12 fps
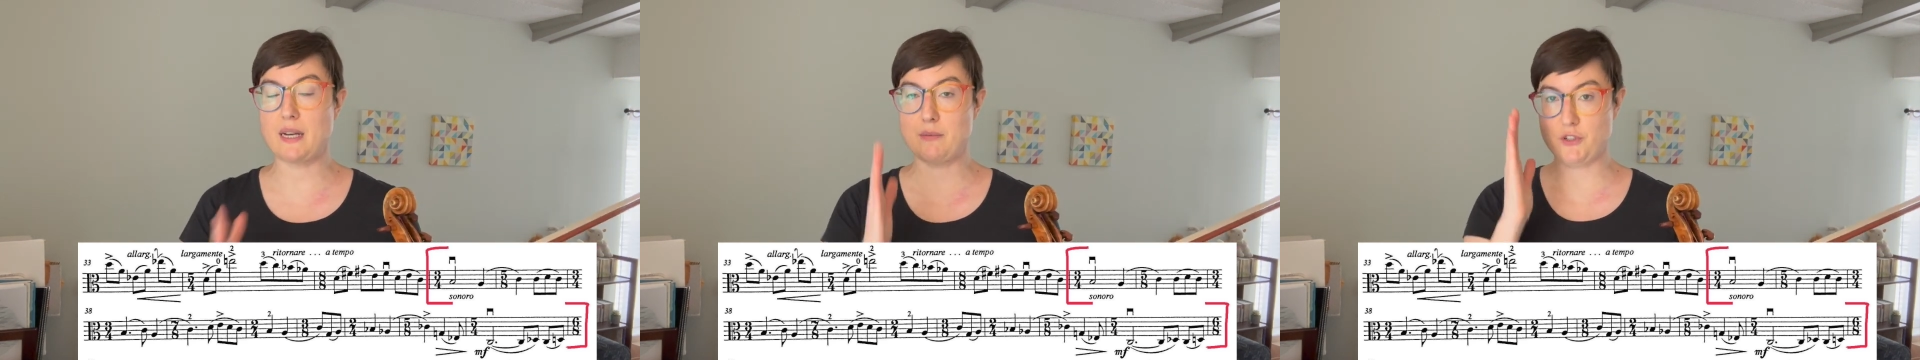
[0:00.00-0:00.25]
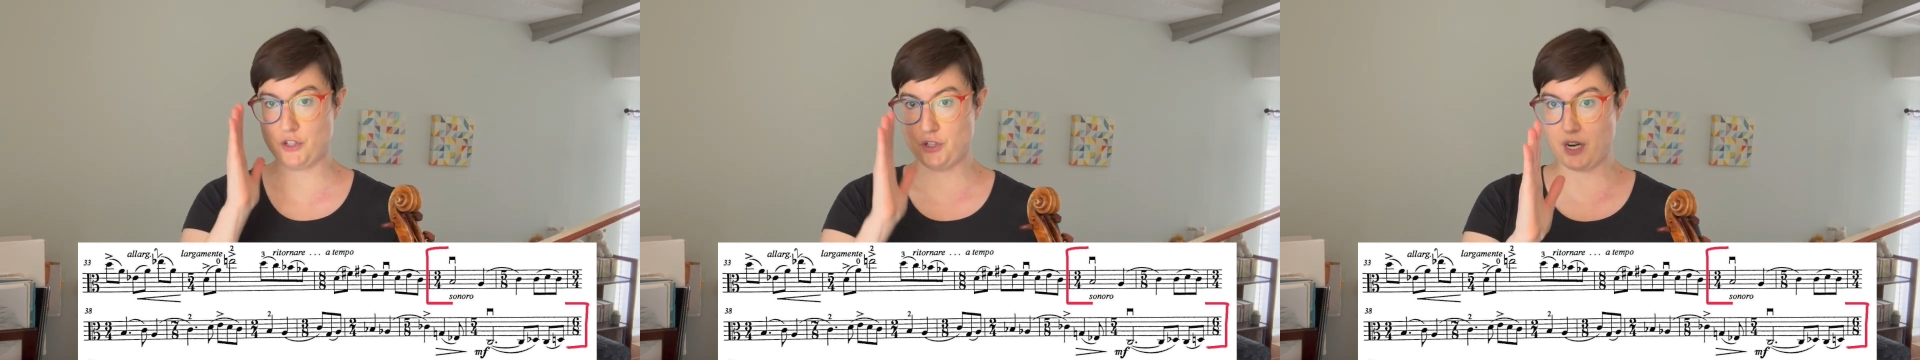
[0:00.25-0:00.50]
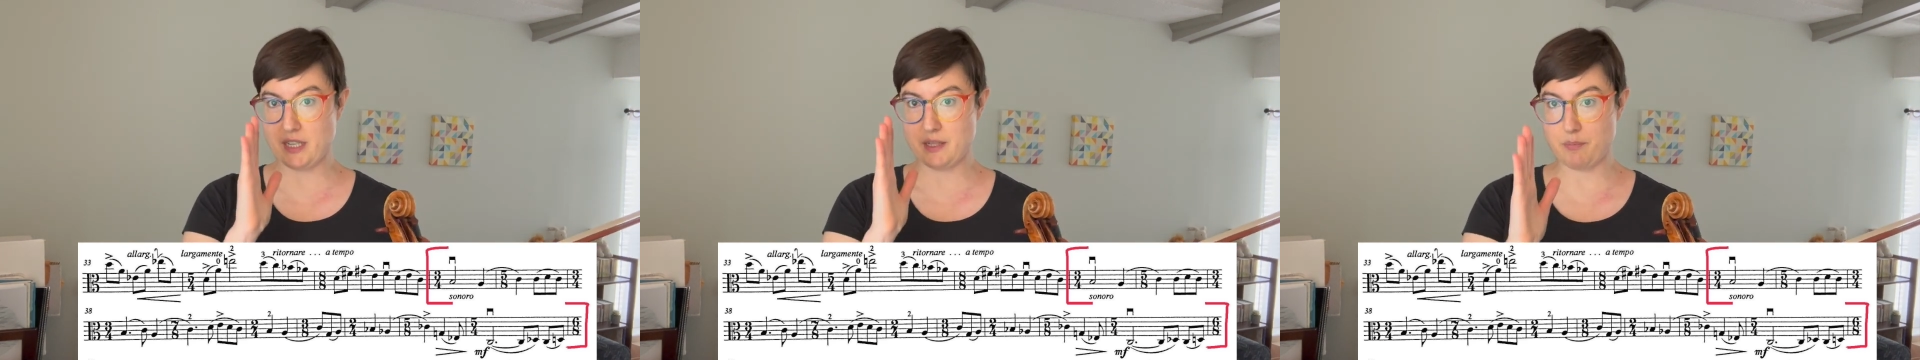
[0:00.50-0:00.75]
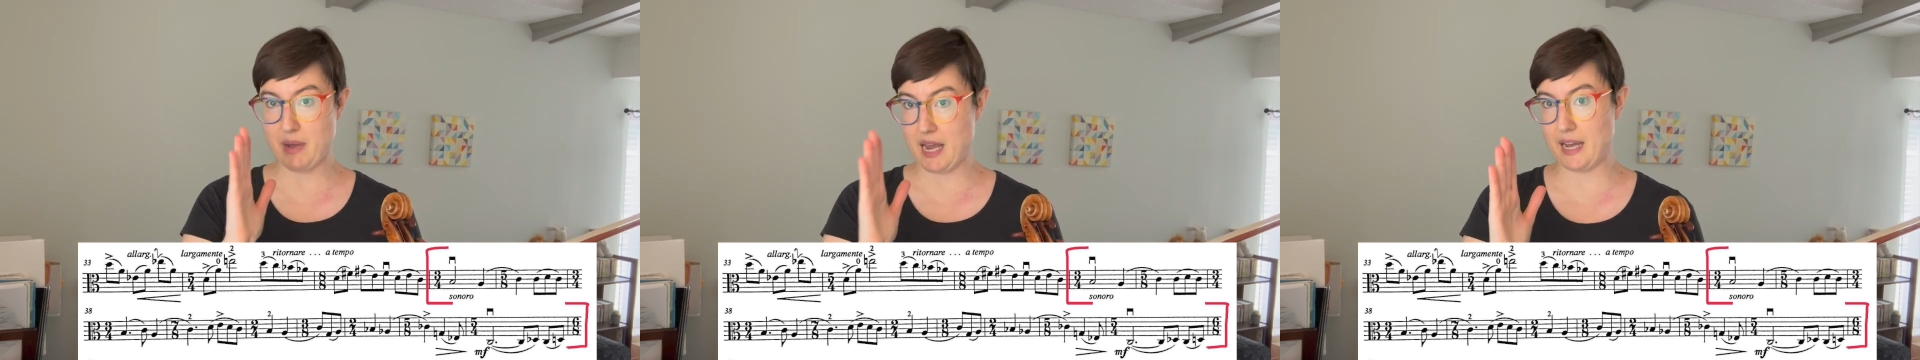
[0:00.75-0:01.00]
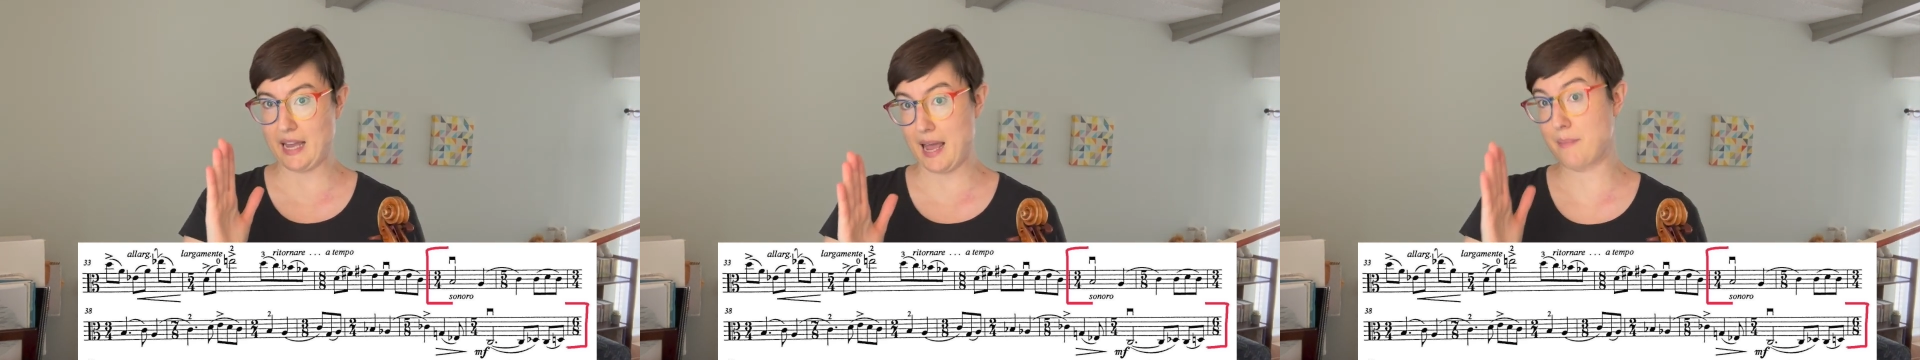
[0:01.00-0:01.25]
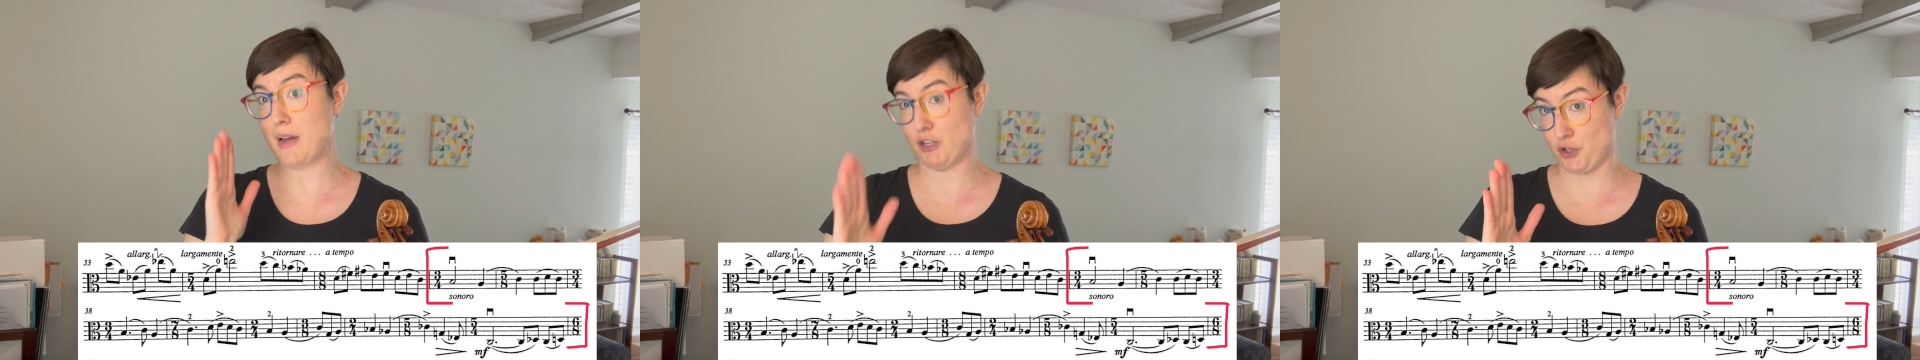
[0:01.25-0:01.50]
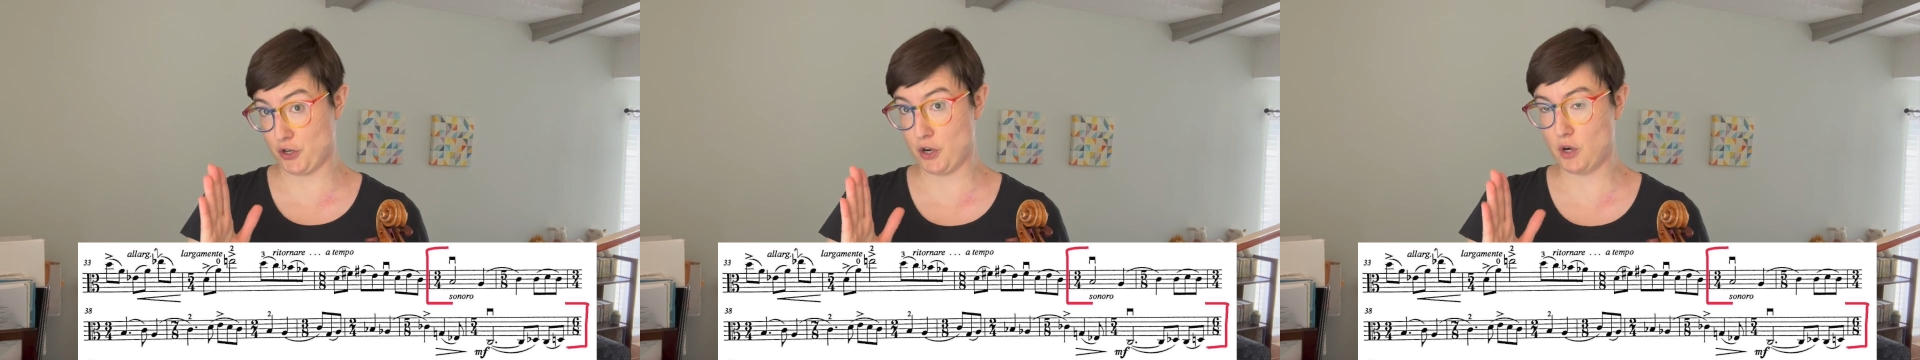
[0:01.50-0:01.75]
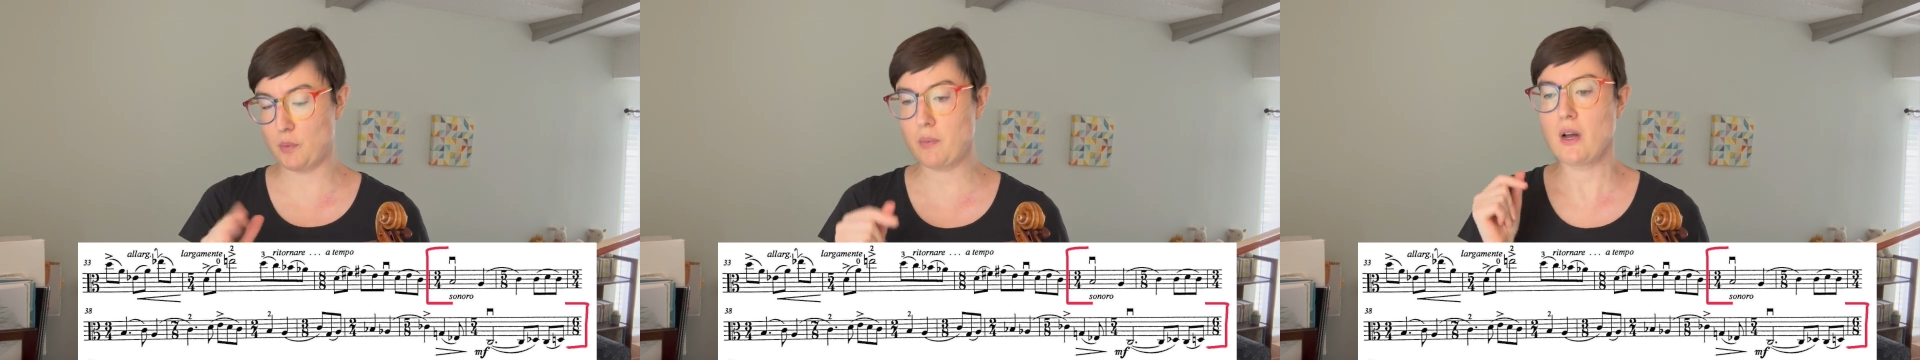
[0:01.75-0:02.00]
I'm just trying to make a
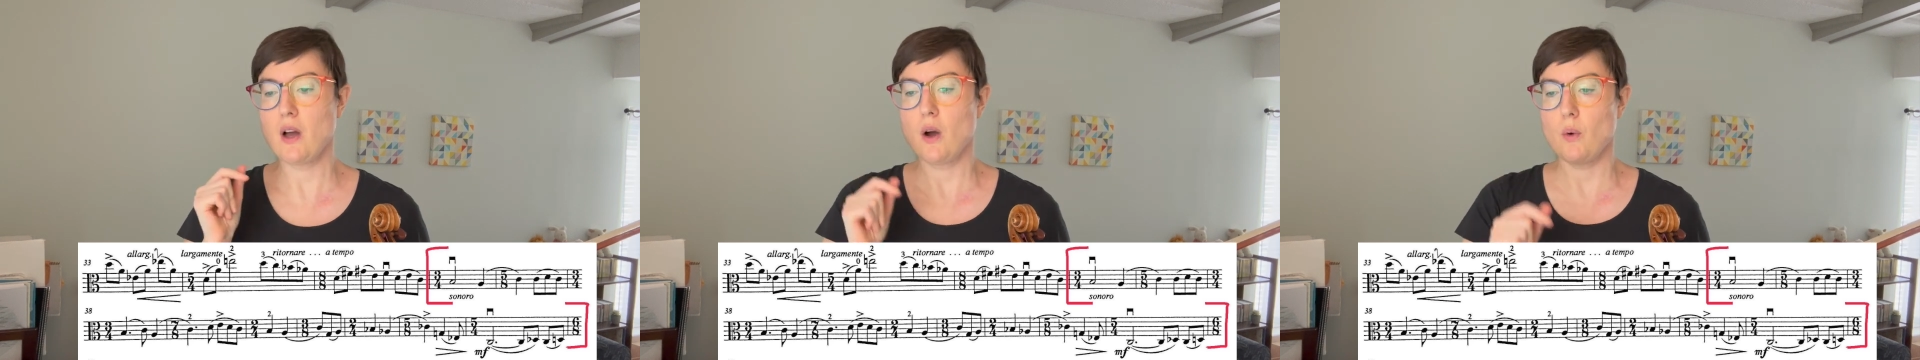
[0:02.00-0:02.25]
metronome